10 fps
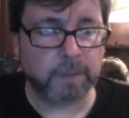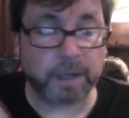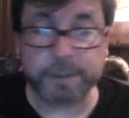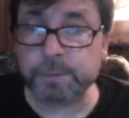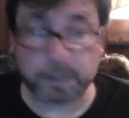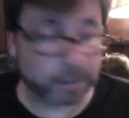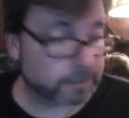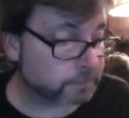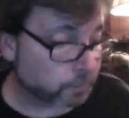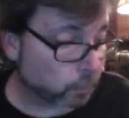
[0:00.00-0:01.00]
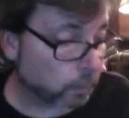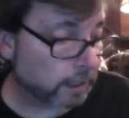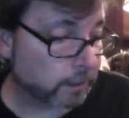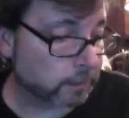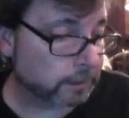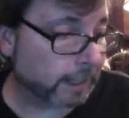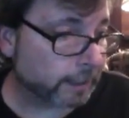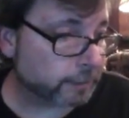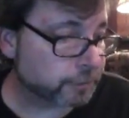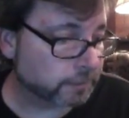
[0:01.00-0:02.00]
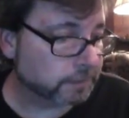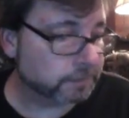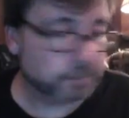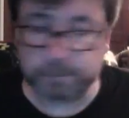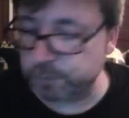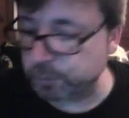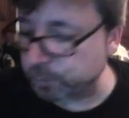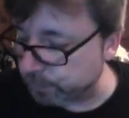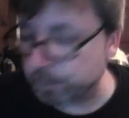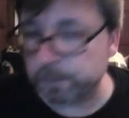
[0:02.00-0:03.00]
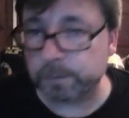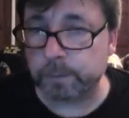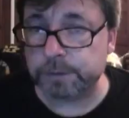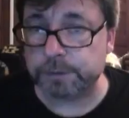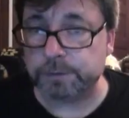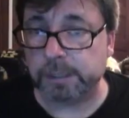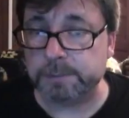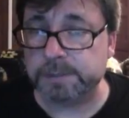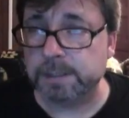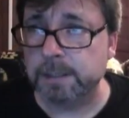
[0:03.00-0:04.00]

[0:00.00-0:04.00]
I am working on actually doing one of those streams